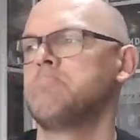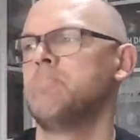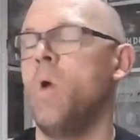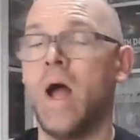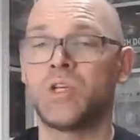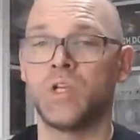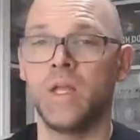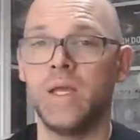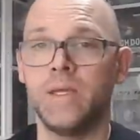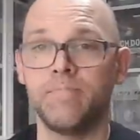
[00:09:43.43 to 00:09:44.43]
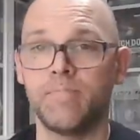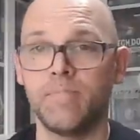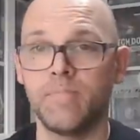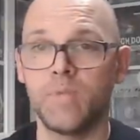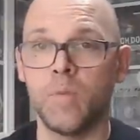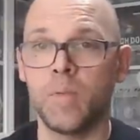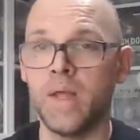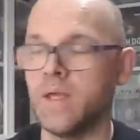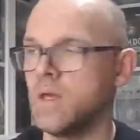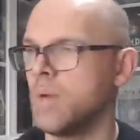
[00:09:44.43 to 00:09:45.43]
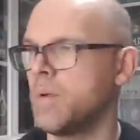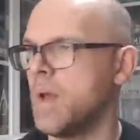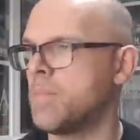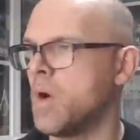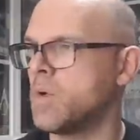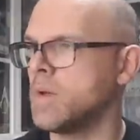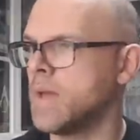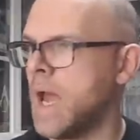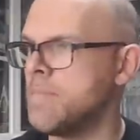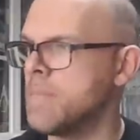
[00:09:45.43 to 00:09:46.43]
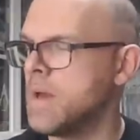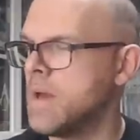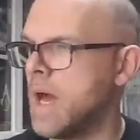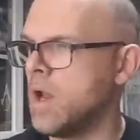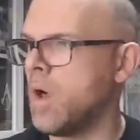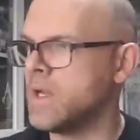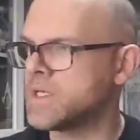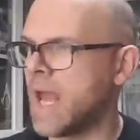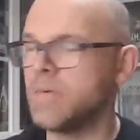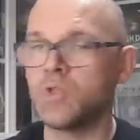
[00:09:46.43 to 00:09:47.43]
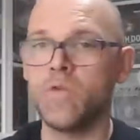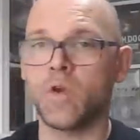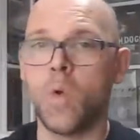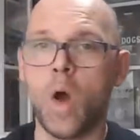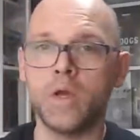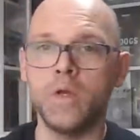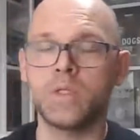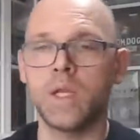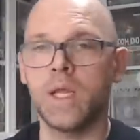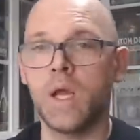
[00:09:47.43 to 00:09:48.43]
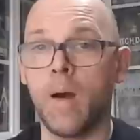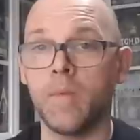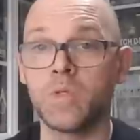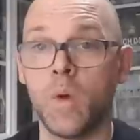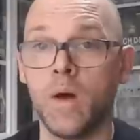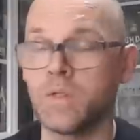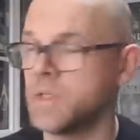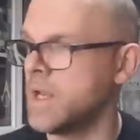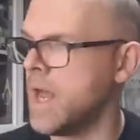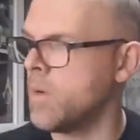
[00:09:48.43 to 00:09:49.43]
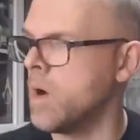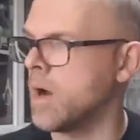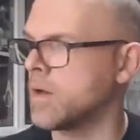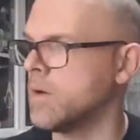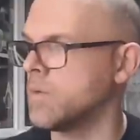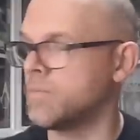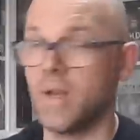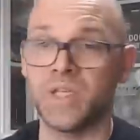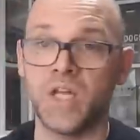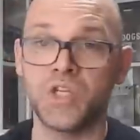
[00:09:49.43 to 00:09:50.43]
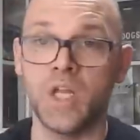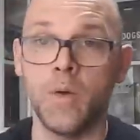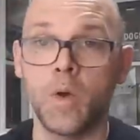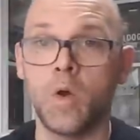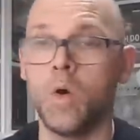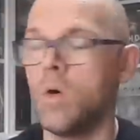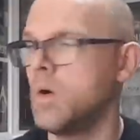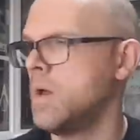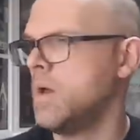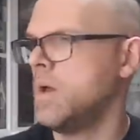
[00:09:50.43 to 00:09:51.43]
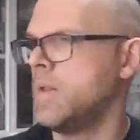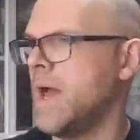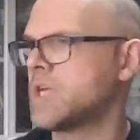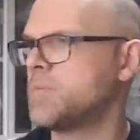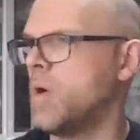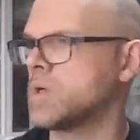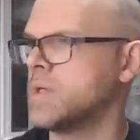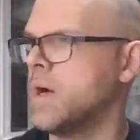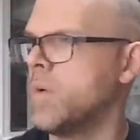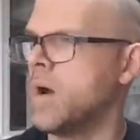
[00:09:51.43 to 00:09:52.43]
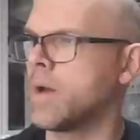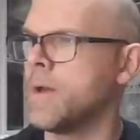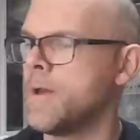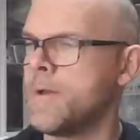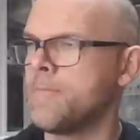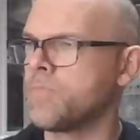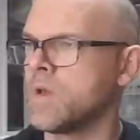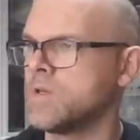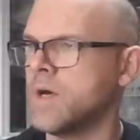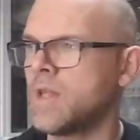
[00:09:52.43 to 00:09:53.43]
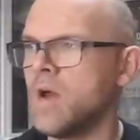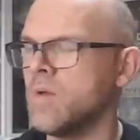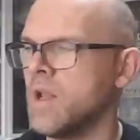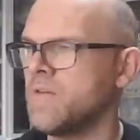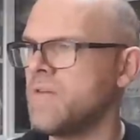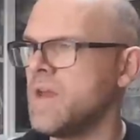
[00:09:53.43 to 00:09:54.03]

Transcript: not actually complete. You're going to play a broken game. A lot of these games do require you to link up as well to the network, or PlayStation network, or the Xbox network. So I don't. And I